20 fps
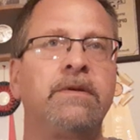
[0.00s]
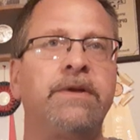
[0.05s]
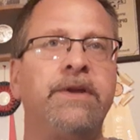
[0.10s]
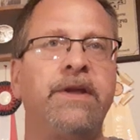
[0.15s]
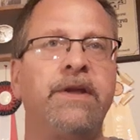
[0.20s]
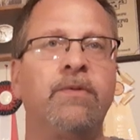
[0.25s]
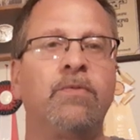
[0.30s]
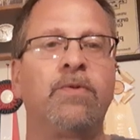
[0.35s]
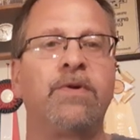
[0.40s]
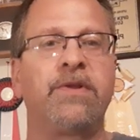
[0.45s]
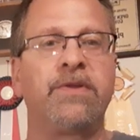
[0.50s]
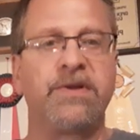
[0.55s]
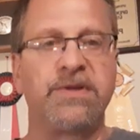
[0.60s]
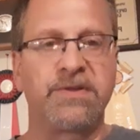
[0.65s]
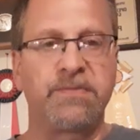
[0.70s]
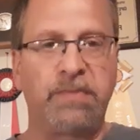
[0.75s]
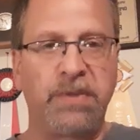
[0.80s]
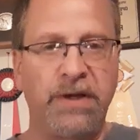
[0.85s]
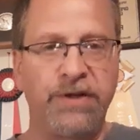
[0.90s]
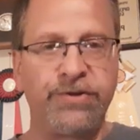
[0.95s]
get one of these
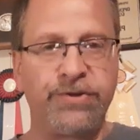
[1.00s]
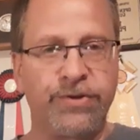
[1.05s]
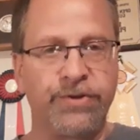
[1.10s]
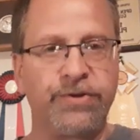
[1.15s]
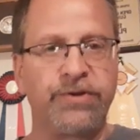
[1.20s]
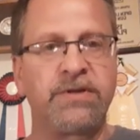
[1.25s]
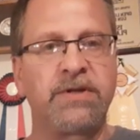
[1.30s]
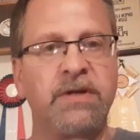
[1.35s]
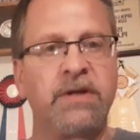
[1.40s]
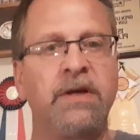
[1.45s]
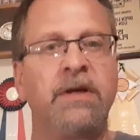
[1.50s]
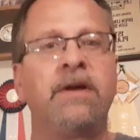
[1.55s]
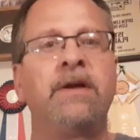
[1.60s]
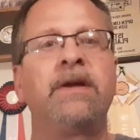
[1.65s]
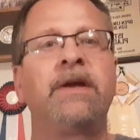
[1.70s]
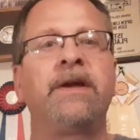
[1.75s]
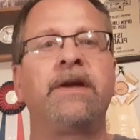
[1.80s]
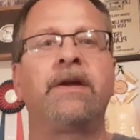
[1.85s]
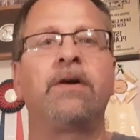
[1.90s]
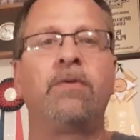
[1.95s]
plungers
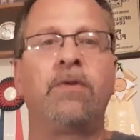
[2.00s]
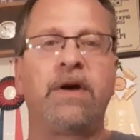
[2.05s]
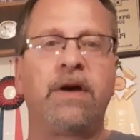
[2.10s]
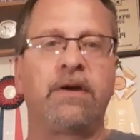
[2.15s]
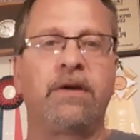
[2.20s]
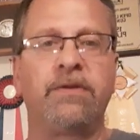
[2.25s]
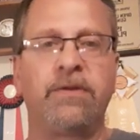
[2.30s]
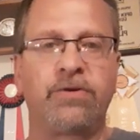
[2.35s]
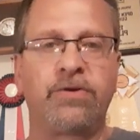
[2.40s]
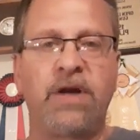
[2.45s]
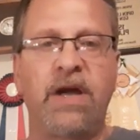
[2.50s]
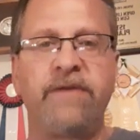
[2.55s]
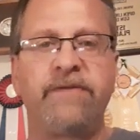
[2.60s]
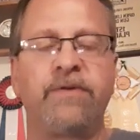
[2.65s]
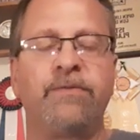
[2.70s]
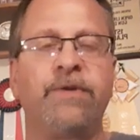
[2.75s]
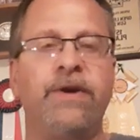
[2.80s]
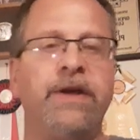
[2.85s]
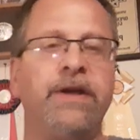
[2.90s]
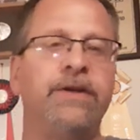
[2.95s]
and go out on the
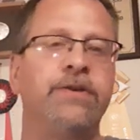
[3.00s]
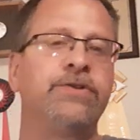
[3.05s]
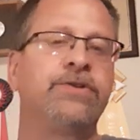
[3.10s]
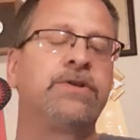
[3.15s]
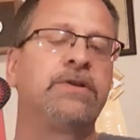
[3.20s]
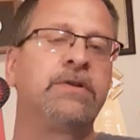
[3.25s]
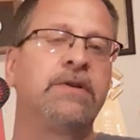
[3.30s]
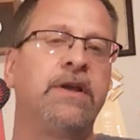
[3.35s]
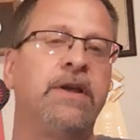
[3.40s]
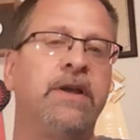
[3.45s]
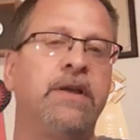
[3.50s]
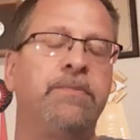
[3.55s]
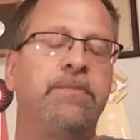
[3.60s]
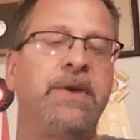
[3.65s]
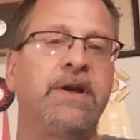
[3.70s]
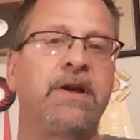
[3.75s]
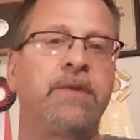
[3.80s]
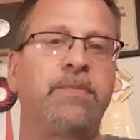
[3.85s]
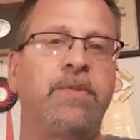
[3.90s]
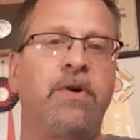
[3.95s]
driving range and
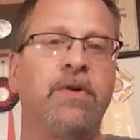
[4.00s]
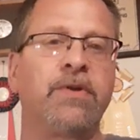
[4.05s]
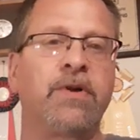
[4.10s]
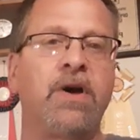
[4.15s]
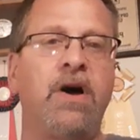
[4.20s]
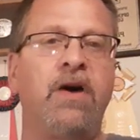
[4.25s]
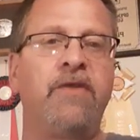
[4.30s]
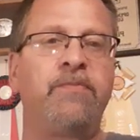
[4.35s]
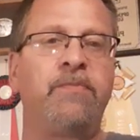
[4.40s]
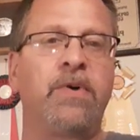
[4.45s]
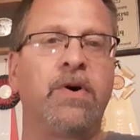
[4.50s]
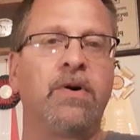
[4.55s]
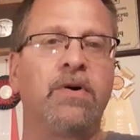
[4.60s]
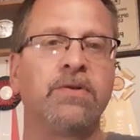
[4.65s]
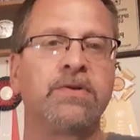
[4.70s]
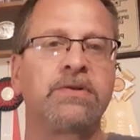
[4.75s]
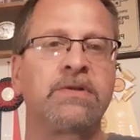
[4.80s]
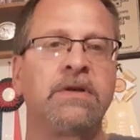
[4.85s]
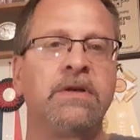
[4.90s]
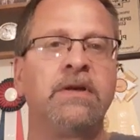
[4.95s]
pick up all the golf
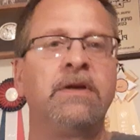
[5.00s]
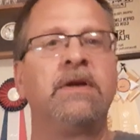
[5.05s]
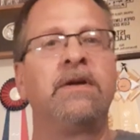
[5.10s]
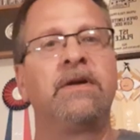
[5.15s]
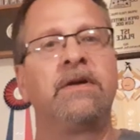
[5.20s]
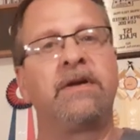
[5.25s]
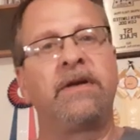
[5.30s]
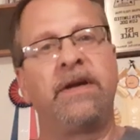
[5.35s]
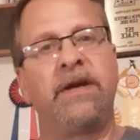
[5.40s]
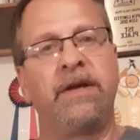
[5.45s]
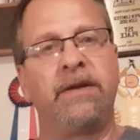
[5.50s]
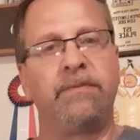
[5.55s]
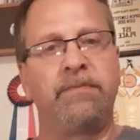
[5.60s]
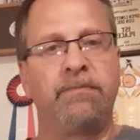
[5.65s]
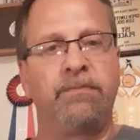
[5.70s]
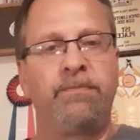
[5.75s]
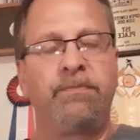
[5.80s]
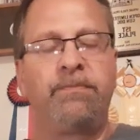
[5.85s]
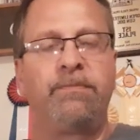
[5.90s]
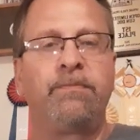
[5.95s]
balls and
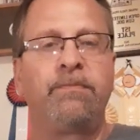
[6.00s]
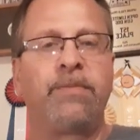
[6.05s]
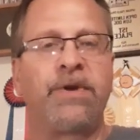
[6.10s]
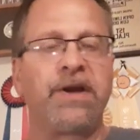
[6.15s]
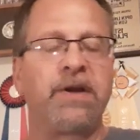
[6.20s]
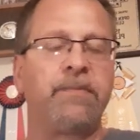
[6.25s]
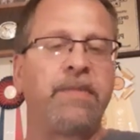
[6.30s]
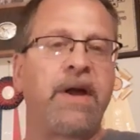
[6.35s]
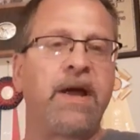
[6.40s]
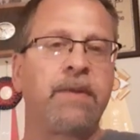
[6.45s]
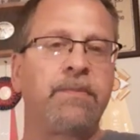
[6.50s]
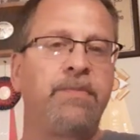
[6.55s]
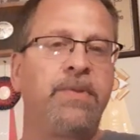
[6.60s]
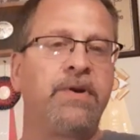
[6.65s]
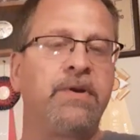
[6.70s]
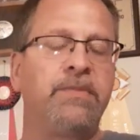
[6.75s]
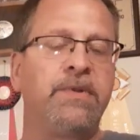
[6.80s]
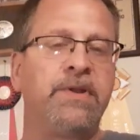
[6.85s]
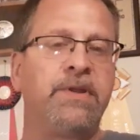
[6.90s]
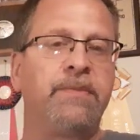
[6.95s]
bring them back, put
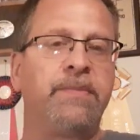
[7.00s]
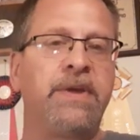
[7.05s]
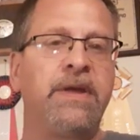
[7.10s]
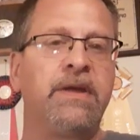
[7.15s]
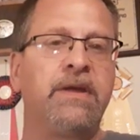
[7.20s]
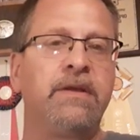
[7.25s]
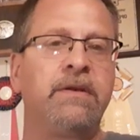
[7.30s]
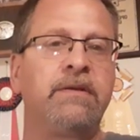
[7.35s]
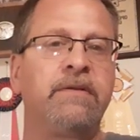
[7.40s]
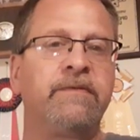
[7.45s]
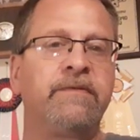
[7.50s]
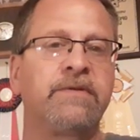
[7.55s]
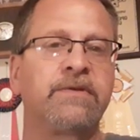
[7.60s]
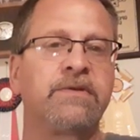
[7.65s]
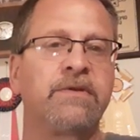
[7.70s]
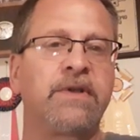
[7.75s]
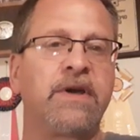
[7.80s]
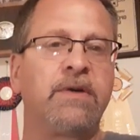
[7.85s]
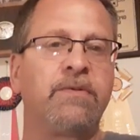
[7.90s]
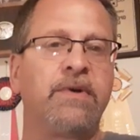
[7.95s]
them in the bin.
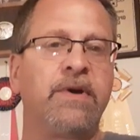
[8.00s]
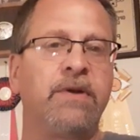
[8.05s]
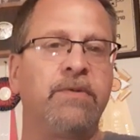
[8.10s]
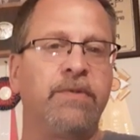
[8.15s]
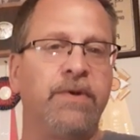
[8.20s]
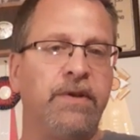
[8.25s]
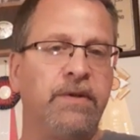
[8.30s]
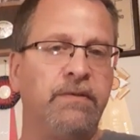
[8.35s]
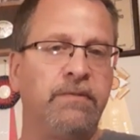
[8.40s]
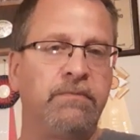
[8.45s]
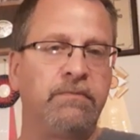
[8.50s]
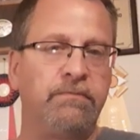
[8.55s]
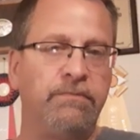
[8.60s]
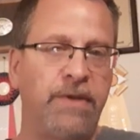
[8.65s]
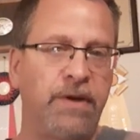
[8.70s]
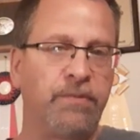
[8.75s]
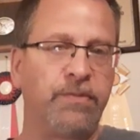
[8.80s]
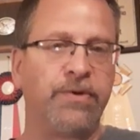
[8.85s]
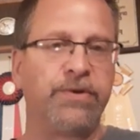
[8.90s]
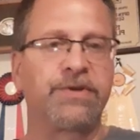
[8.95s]
So that way when
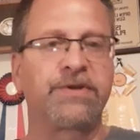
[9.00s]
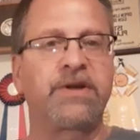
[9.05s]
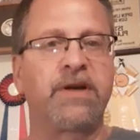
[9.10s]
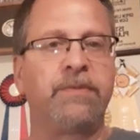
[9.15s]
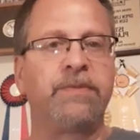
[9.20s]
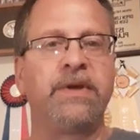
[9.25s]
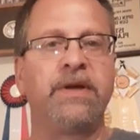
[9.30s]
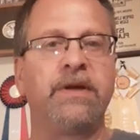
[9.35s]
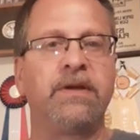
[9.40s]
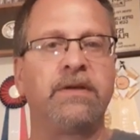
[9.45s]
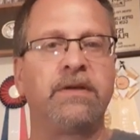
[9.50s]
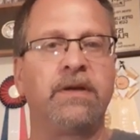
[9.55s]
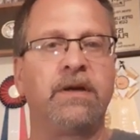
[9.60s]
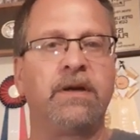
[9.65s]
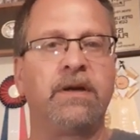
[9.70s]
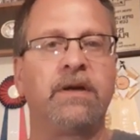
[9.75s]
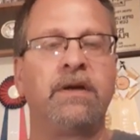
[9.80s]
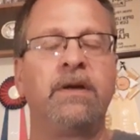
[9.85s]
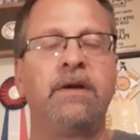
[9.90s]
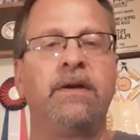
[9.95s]
members come in
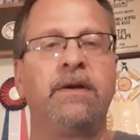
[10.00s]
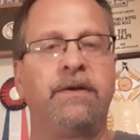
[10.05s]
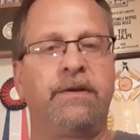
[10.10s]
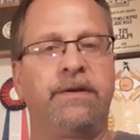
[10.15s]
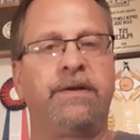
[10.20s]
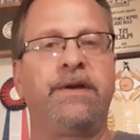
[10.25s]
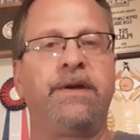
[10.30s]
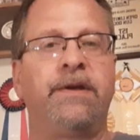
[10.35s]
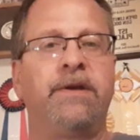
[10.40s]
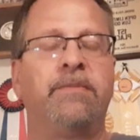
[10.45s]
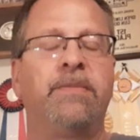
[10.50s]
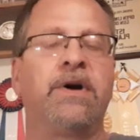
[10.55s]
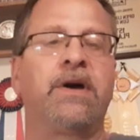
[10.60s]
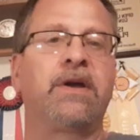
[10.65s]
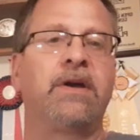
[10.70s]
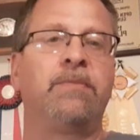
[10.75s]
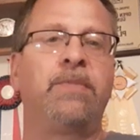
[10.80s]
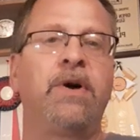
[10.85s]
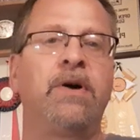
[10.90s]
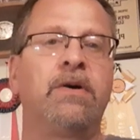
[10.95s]
to get a
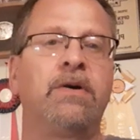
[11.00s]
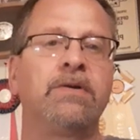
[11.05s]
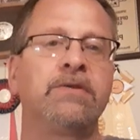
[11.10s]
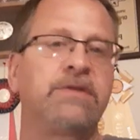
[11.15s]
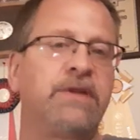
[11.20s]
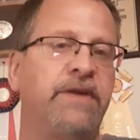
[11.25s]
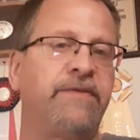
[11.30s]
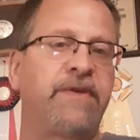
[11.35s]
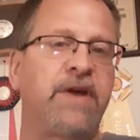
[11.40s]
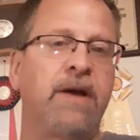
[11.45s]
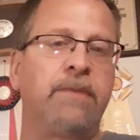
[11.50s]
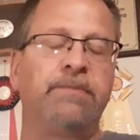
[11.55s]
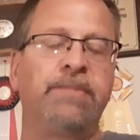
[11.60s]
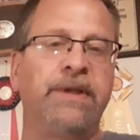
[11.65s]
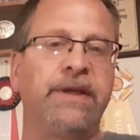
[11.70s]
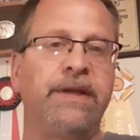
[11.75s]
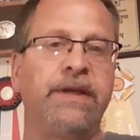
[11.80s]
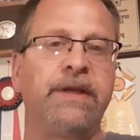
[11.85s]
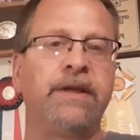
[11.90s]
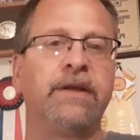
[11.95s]
bucket of balls, they've got
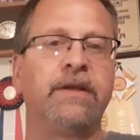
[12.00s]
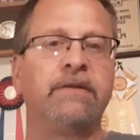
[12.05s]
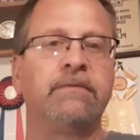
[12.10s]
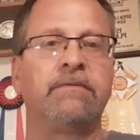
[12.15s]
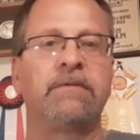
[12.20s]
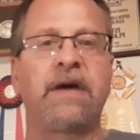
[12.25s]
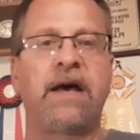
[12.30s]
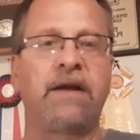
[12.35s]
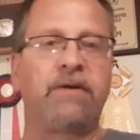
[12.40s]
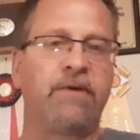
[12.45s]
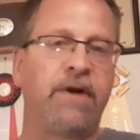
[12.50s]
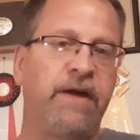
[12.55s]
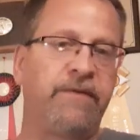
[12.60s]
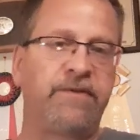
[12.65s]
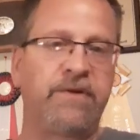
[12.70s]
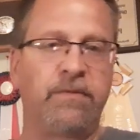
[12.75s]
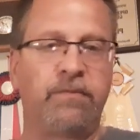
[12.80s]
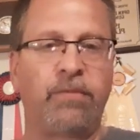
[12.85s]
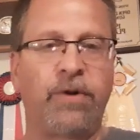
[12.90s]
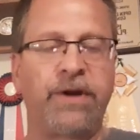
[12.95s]
plenty and I don't have
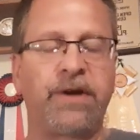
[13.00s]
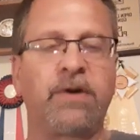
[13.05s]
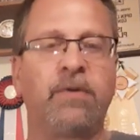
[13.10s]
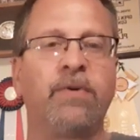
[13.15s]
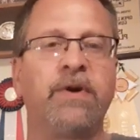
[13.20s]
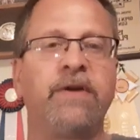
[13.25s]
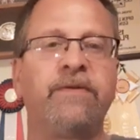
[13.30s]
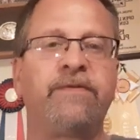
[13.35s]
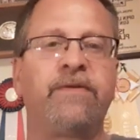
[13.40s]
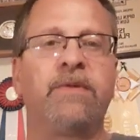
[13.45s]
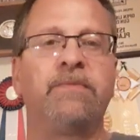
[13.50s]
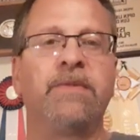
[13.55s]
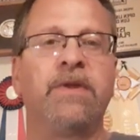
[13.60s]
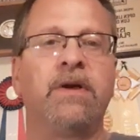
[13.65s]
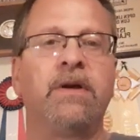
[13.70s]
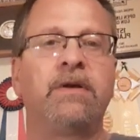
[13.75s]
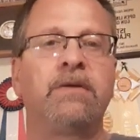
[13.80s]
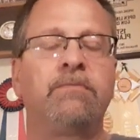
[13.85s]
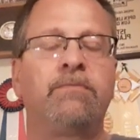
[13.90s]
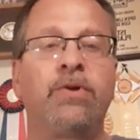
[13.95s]
to break away from
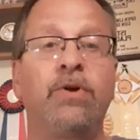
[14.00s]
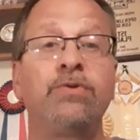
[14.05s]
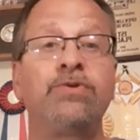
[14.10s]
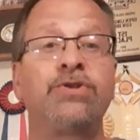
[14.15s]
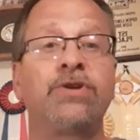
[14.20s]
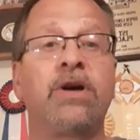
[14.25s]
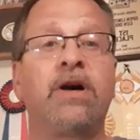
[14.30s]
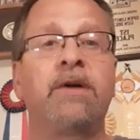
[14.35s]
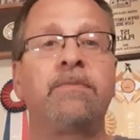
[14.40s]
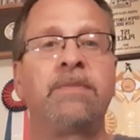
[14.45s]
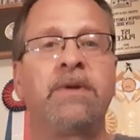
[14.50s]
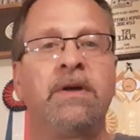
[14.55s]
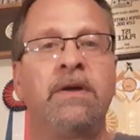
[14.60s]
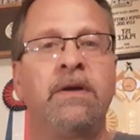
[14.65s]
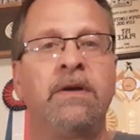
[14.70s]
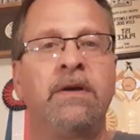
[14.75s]
the pro shop